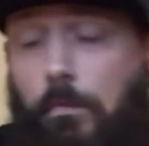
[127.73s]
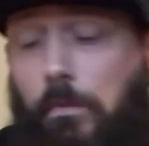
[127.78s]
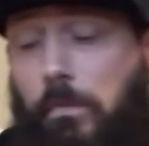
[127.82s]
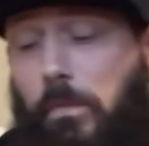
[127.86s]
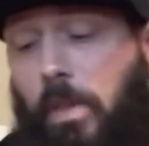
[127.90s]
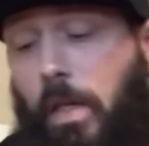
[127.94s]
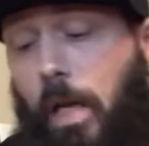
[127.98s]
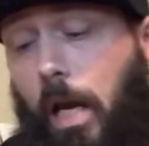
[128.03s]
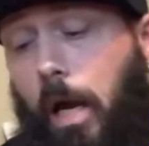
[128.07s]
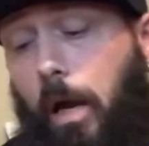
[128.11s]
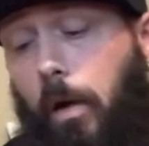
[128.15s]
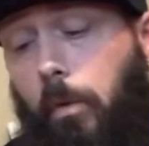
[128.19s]

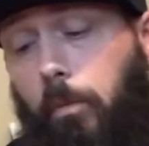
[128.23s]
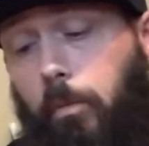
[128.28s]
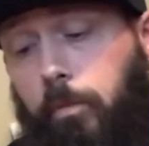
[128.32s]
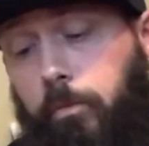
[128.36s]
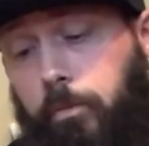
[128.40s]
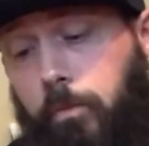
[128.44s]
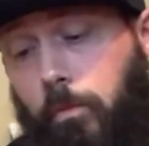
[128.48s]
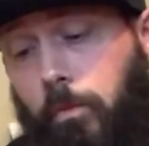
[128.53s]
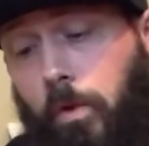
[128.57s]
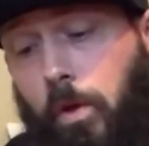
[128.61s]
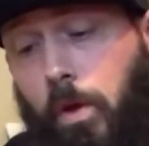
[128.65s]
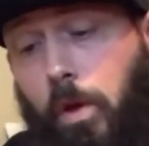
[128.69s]
I'll
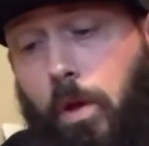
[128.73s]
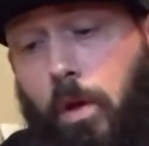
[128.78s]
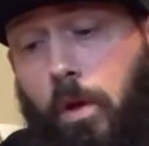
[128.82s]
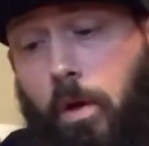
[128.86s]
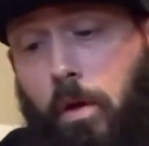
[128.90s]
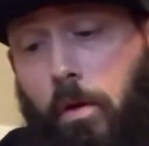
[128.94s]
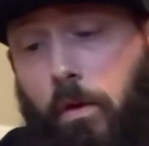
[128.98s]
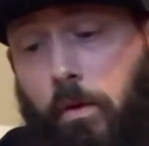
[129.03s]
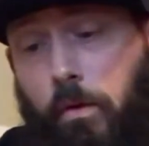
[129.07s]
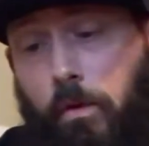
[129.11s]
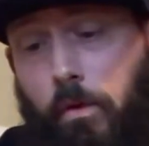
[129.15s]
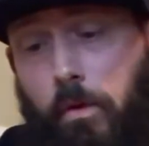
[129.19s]

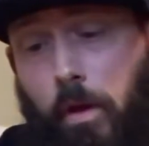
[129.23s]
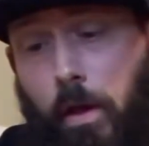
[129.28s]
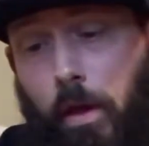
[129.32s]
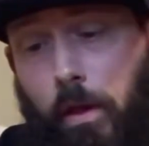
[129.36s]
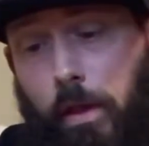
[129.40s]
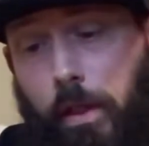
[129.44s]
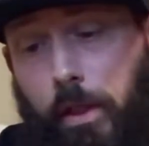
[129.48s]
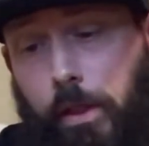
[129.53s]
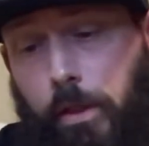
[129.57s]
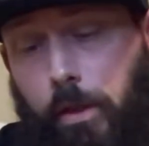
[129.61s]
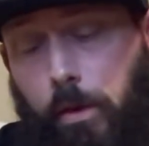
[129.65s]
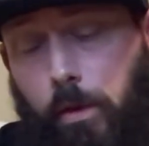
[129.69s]

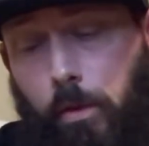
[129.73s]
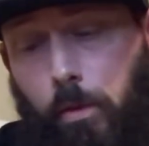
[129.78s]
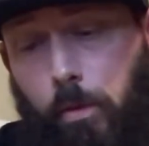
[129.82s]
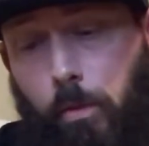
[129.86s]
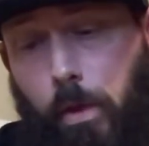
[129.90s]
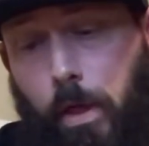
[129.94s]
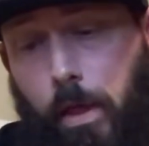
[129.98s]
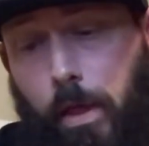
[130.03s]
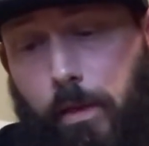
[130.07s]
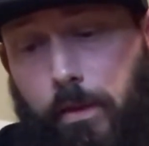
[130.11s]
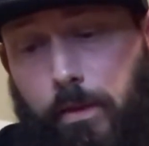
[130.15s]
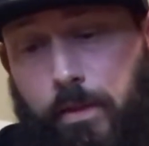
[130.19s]
let you
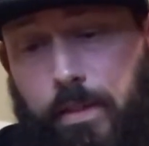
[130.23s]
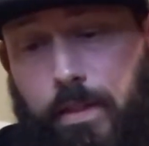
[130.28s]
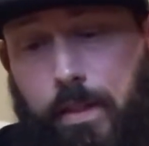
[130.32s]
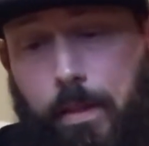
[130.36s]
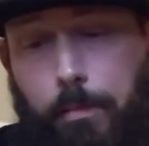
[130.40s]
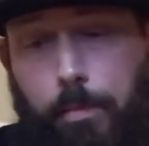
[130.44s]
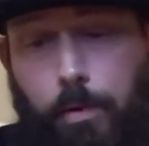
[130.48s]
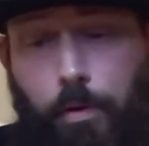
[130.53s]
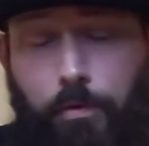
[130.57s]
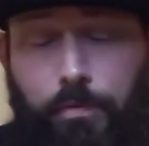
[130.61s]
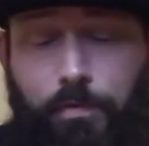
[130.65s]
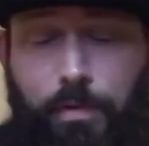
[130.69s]
know the
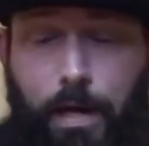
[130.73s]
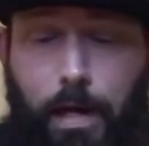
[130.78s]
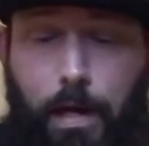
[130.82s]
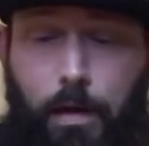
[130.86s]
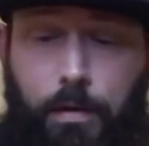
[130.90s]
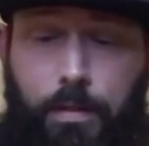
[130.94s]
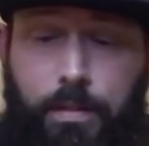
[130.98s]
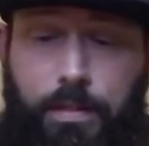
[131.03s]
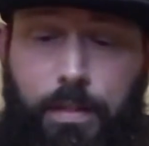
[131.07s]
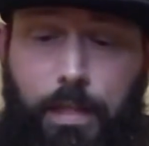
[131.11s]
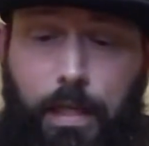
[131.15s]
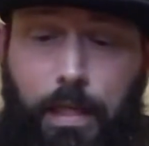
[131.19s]
scent
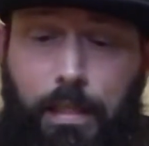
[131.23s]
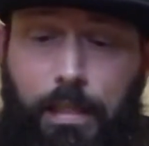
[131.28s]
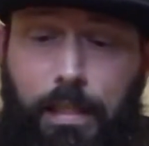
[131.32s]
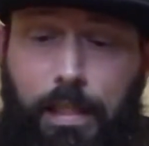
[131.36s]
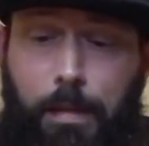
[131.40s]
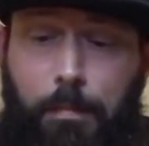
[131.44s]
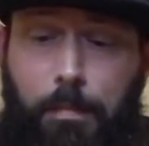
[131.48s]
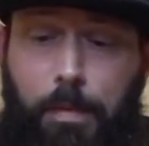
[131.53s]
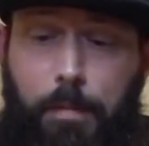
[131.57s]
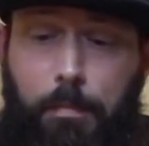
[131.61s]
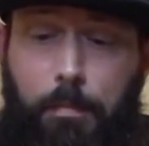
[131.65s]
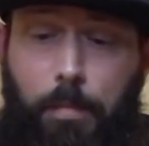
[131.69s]
profile. It's
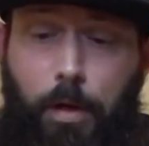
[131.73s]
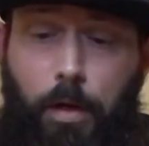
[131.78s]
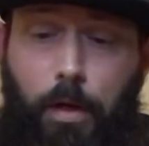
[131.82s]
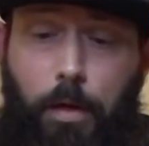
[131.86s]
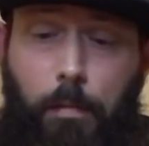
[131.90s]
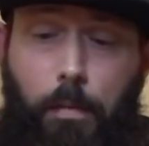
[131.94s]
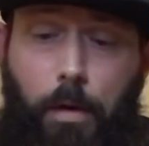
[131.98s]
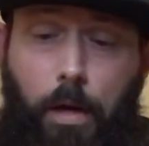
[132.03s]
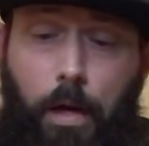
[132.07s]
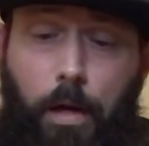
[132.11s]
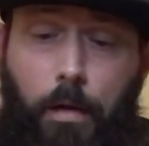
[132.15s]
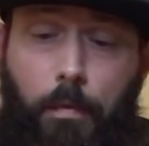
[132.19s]
lemon,
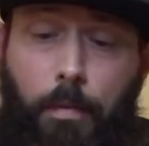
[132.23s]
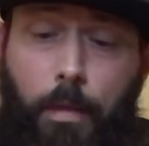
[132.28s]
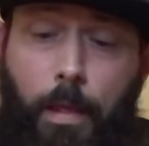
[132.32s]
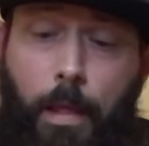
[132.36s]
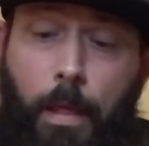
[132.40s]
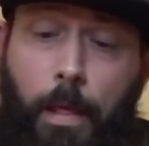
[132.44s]
bergamot,